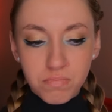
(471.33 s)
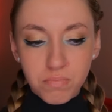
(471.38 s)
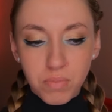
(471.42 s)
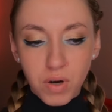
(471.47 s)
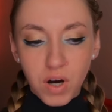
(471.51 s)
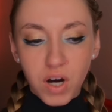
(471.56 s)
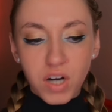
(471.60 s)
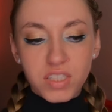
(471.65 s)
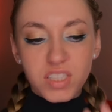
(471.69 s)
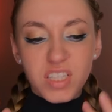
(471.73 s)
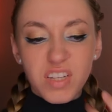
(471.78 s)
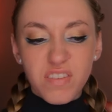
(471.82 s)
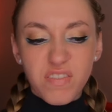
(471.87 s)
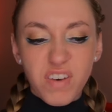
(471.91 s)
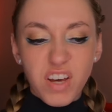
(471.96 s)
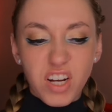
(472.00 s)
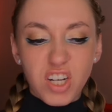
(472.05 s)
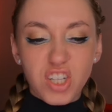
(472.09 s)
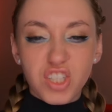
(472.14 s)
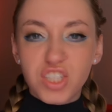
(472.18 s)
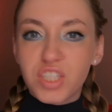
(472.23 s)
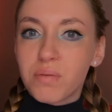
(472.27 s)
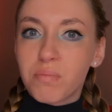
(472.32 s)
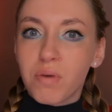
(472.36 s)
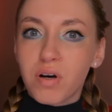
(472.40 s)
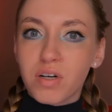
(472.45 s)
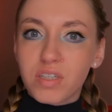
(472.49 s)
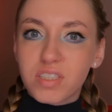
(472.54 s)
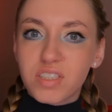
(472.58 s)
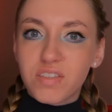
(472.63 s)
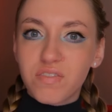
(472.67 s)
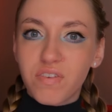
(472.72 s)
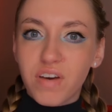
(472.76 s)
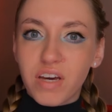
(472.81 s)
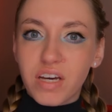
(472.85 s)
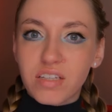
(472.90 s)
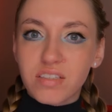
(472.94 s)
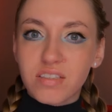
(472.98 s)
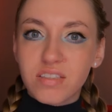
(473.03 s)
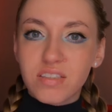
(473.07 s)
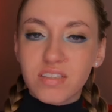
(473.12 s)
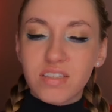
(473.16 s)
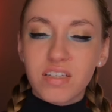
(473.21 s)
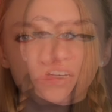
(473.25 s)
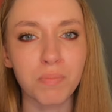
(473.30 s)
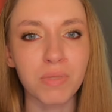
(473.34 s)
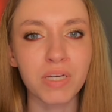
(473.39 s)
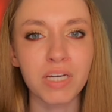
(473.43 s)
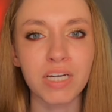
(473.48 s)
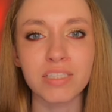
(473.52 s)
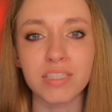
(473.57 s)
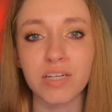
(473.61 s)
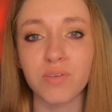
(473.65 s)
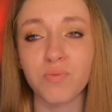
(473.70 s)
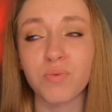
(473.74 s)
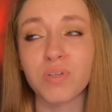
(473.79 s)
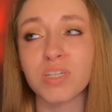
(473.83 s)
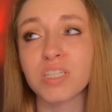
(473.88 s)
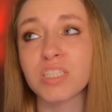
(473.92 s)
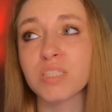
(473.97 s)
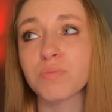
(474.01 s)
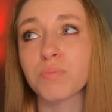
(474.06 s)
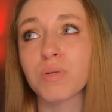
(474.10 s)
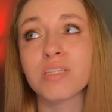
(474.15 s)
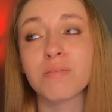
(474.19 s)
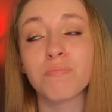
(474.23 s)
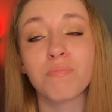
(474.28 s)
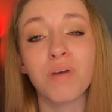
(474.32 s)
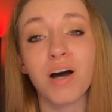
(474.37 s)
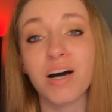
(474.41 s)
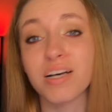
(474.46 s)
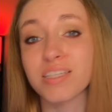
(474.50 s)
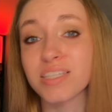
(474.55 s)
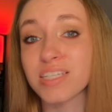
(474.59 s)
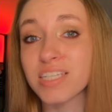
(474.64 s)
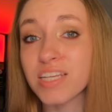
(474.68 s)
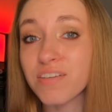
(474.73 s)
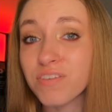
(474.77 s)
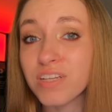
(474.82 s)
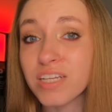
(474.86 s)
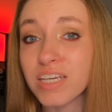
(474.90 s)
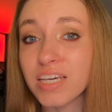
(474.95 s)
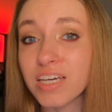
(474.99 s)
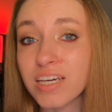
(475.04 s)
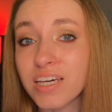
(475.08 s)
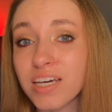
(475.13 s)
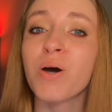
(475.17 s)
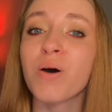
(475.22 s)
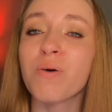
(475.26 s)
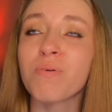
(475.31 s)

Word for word: positive energy amongst fans because I wanted to spread some positivity